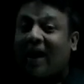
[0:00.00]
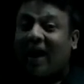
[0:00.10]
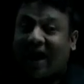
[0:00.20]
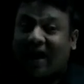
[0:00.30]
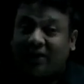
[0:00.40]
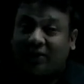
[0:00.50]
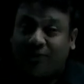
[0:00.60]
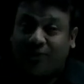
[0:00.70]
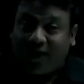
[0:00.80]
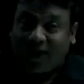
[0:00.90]

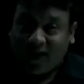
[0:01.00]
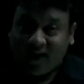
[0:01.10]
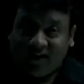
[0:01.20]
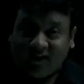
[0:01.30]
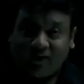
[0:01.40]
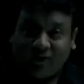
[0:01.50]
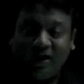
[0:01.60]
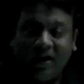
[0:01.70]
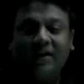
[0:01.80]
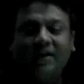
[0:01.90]
adverse
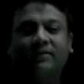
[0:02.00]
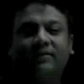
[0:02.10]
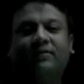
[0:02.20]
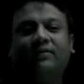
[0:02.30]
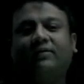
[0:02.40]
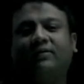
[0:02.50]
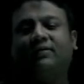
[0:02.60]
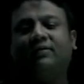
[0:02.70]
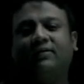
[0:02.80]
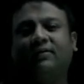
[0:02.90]

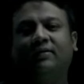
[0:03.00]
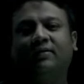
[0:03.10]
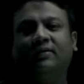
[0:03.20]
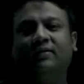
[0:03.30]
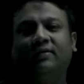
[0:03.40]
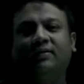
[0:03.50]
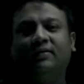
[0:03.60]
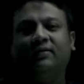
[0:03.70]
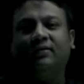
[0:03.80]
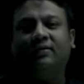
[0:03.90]
variance.
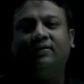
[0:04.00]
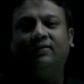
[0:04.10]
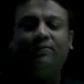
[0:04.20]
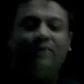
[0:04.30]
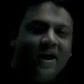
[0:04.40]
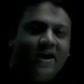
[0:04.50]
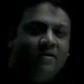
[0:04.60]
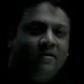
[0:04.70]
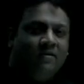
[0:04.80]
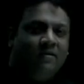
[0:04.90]
Fine.